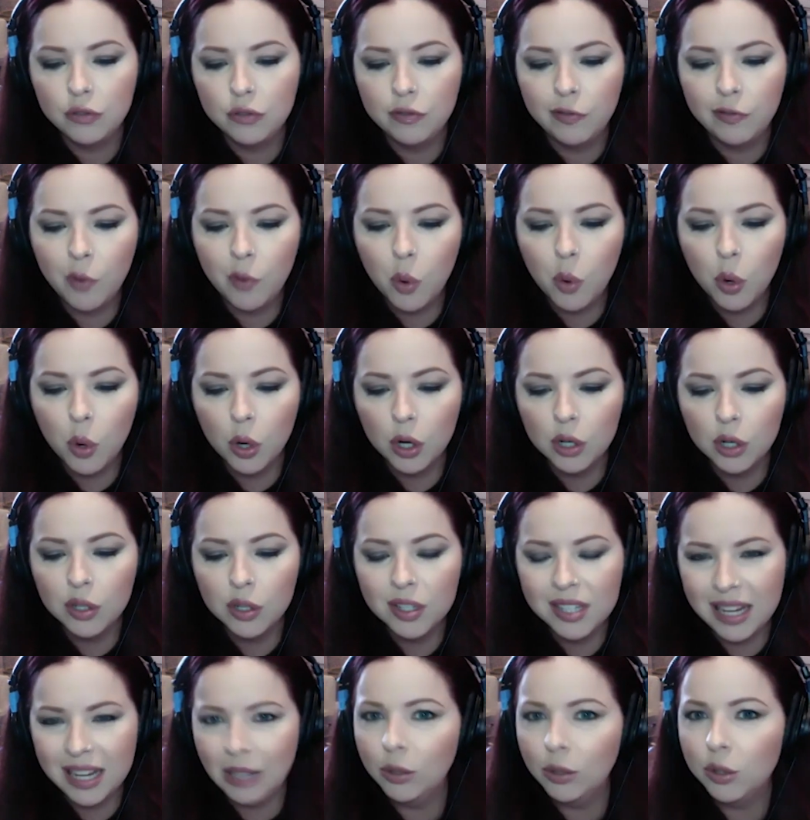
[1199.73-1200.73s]
for
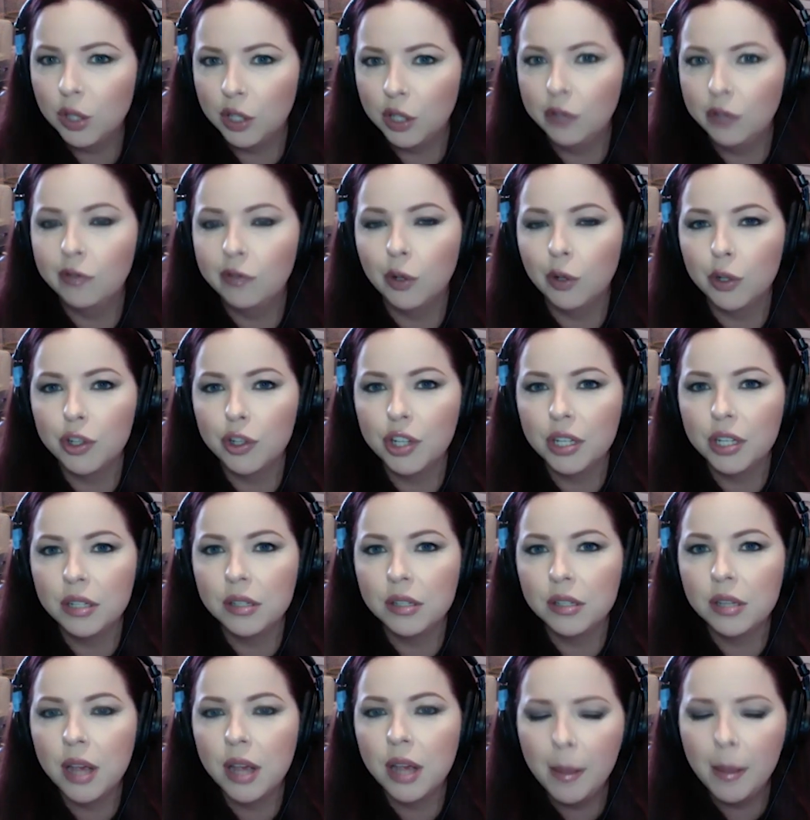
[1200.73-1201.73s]
sales
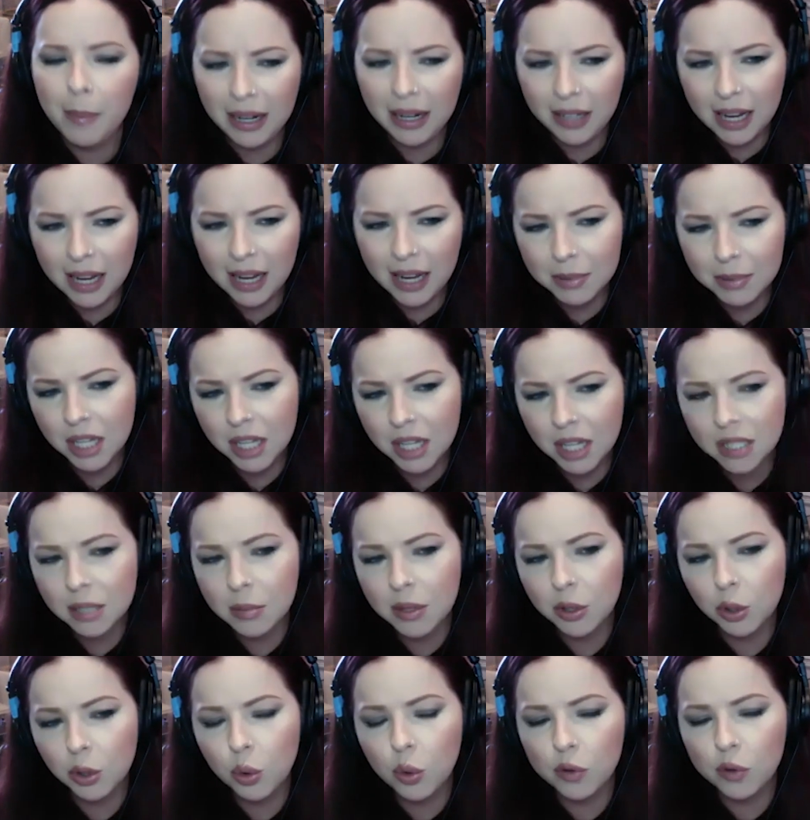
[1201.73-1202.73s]
conversions. Bandcamp's got some
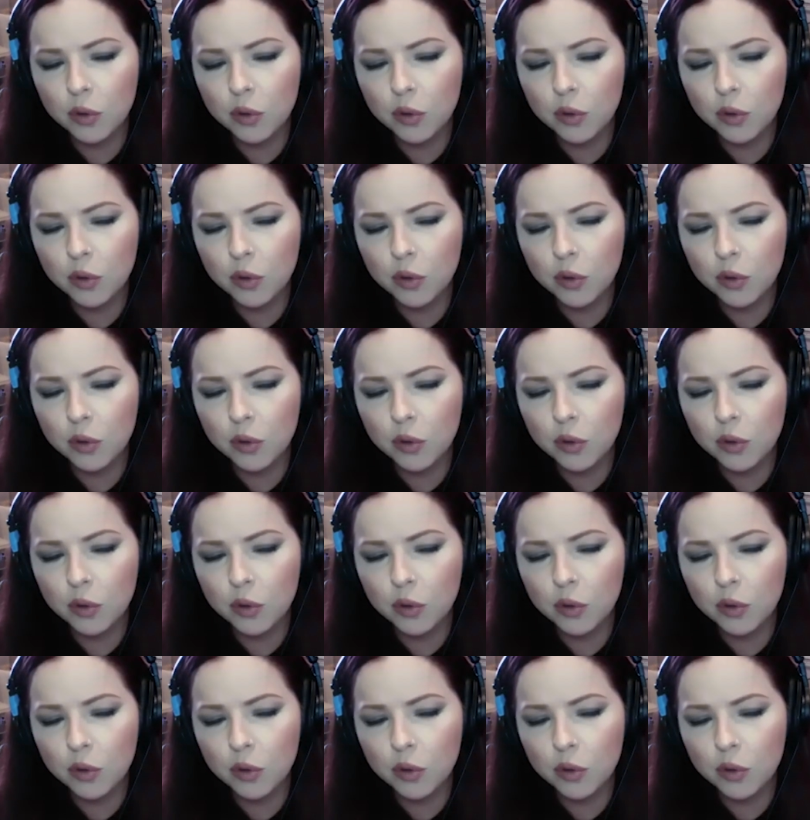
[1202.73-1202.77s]
other cool